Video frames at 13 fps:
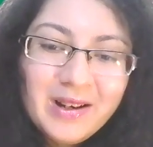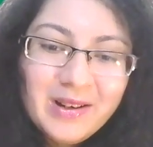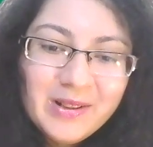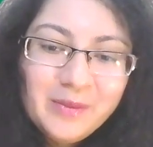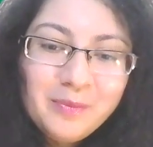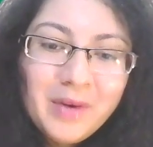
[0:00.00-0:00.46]

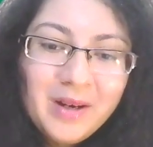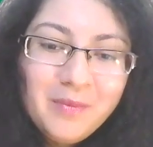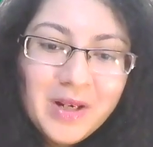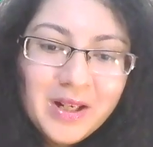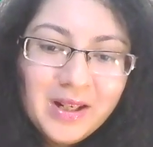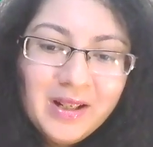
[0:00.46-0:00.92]
that is by
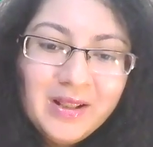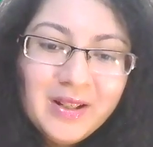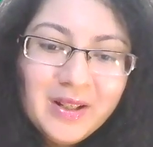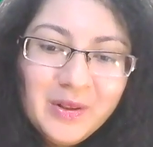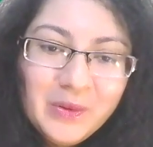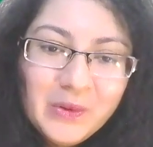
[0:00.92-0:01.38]
making
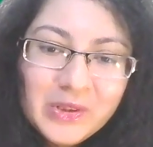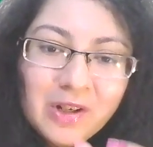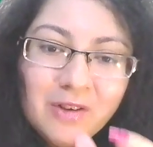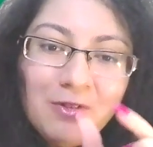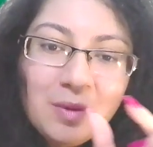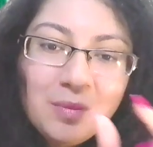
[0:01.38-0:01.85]
the use
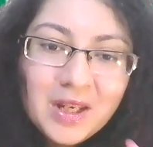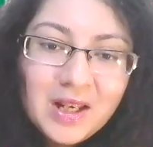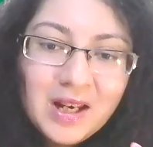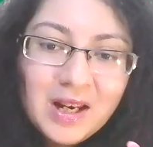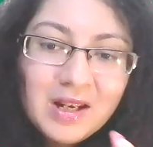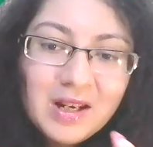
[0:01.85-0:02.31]
of
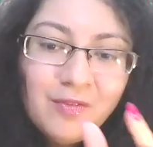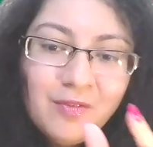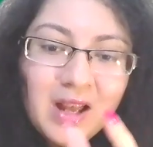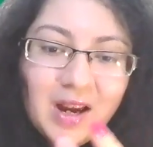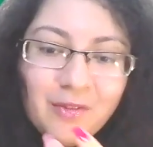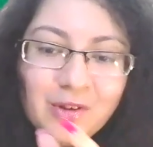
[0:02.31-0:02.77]
communicative
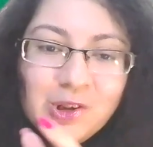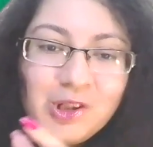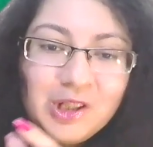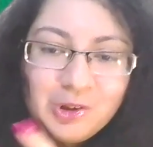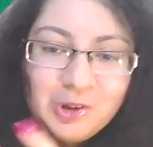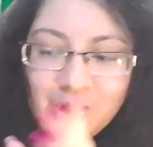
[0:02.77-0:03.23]
language
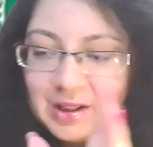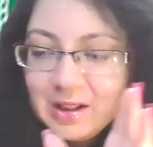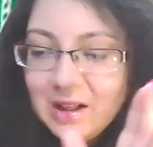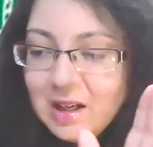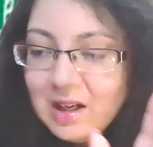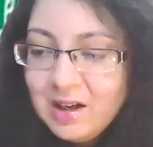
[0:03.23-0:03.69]
teaching,